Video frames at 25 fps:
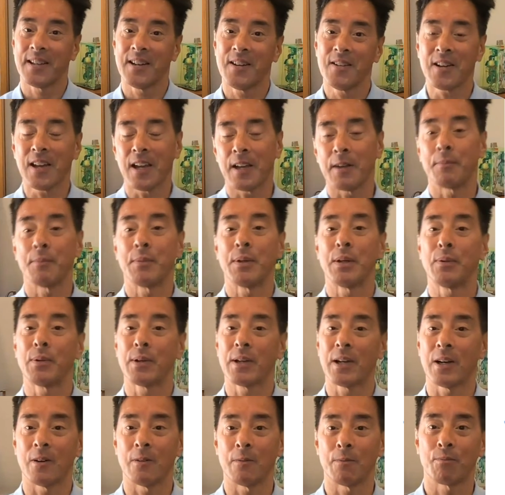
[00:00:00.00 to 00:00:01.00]
Okay, here we
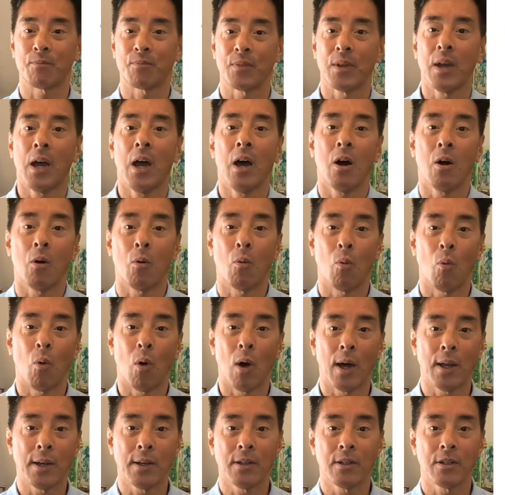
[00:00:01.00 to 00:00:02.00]
go.
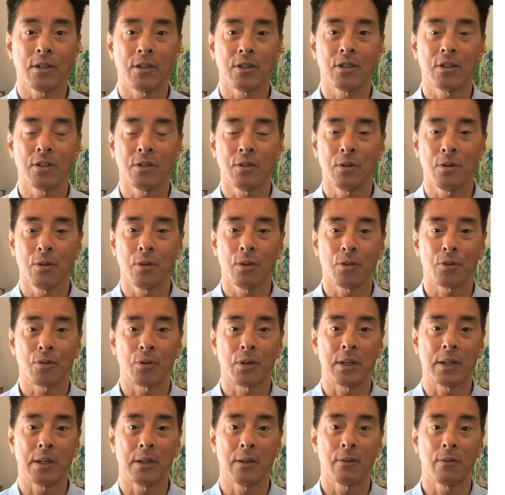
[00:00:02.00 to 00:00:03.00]
1, 2,
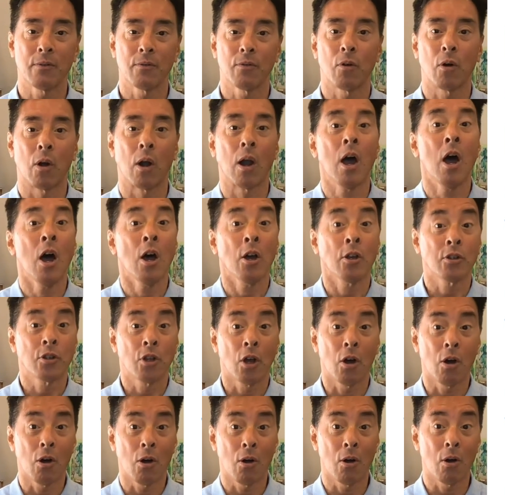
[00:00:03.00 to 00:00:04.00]
3, 4.
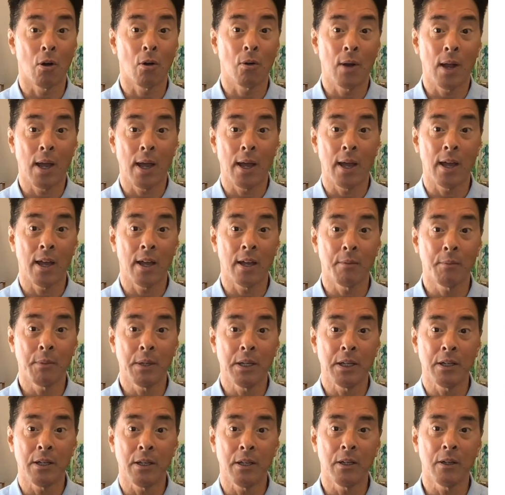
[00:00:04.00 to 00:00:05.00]
Do, re,
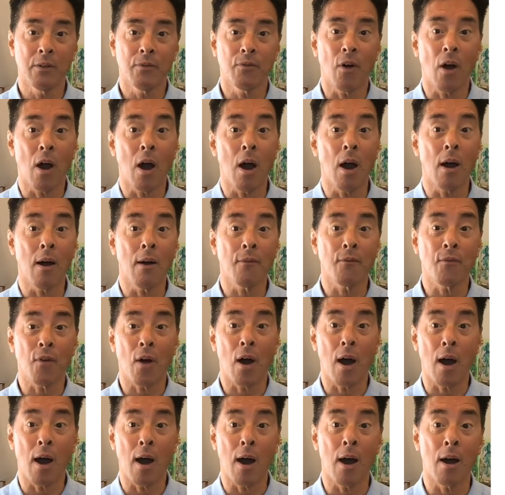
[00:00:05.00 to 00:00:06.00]
mi,
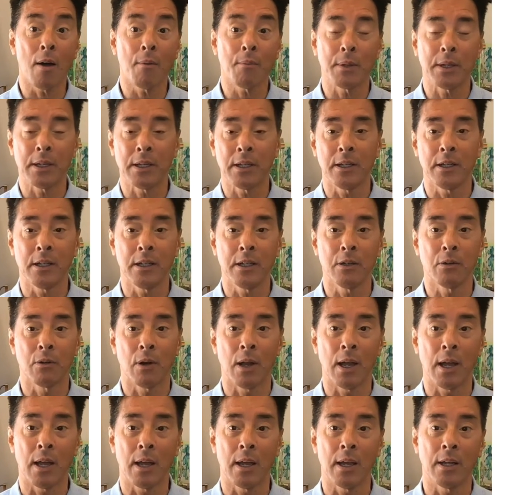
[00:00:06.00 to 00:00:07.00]
fa, mi,
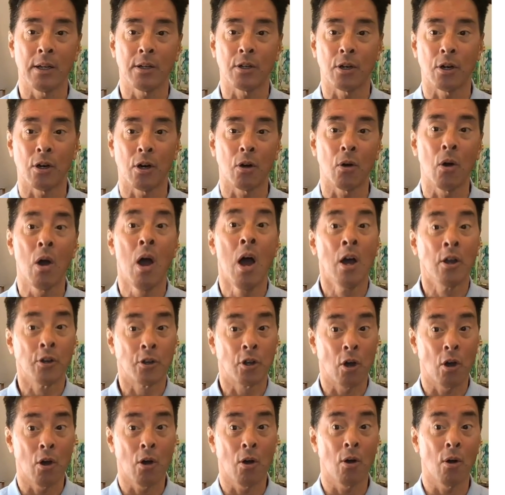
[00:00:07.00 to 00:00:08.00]
re, do,
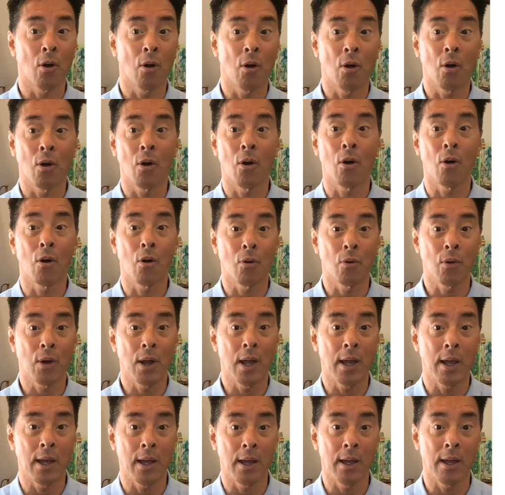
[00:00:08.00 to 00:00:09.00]

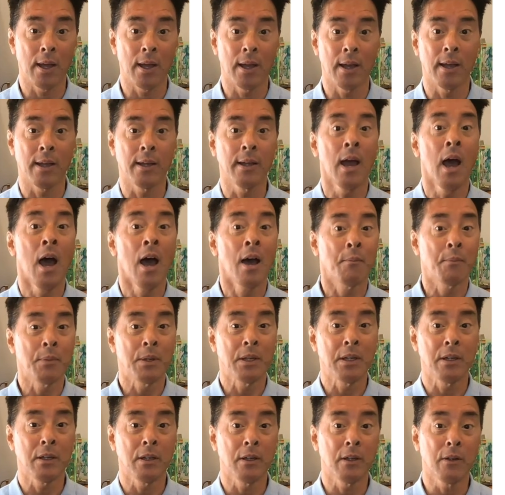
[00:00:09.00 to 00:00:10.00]
re,
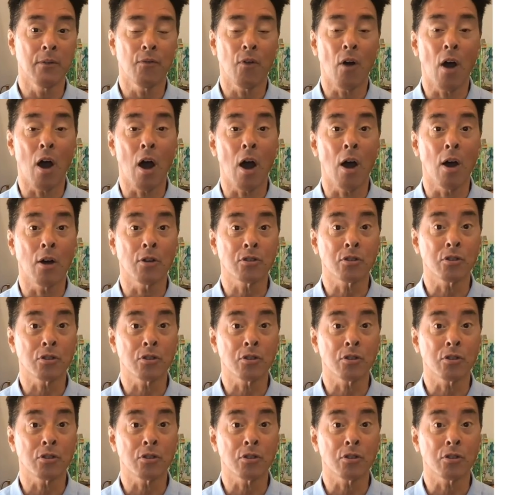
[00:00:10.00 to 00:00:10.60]
mi, fa,